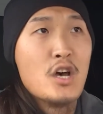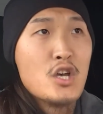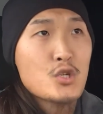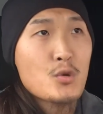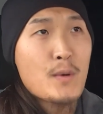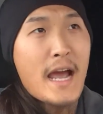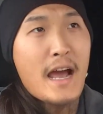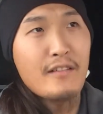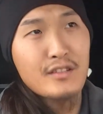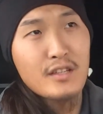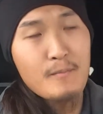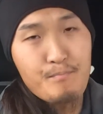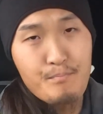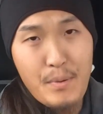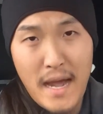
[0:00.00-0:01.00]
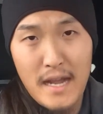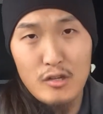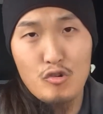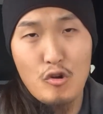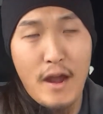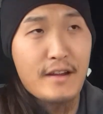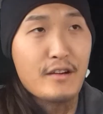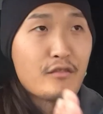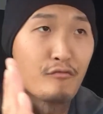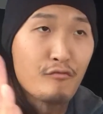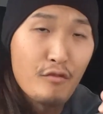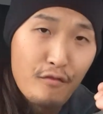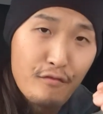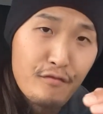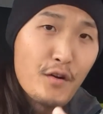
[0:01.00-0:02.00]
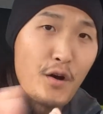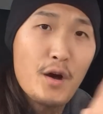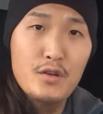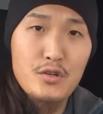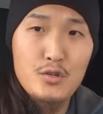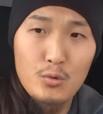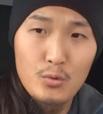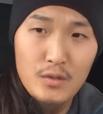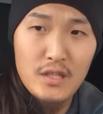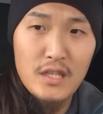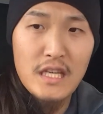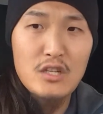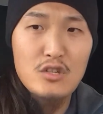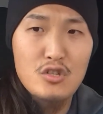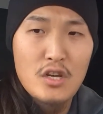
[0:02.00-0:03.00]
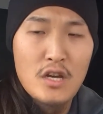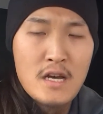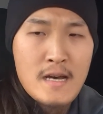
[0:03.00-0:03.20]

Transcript: So we have to backtrack and reverse all of these